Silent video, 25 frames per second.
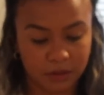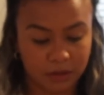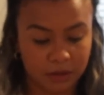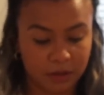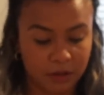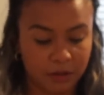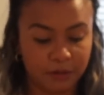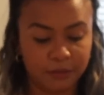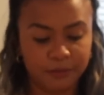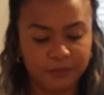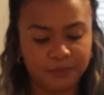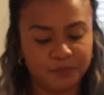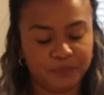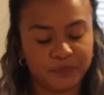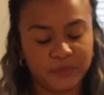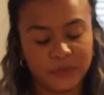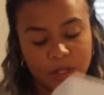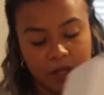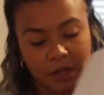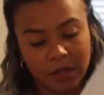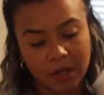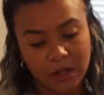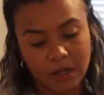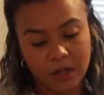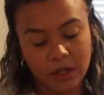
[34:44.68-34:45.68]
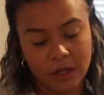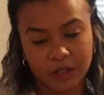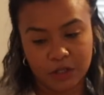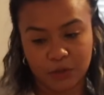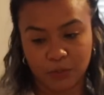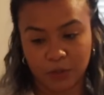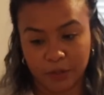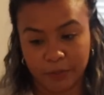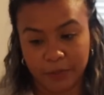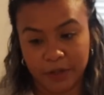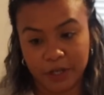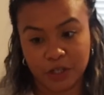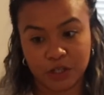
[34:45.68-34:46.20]
So just
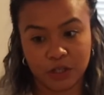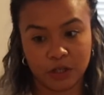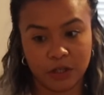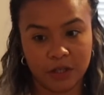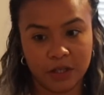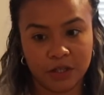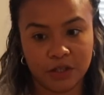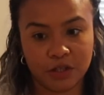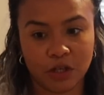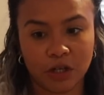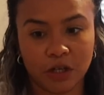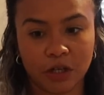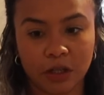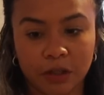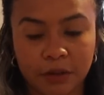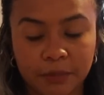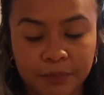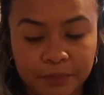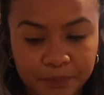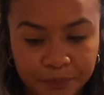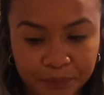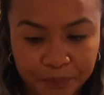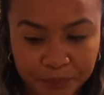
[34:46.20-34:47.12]
want to make sure these are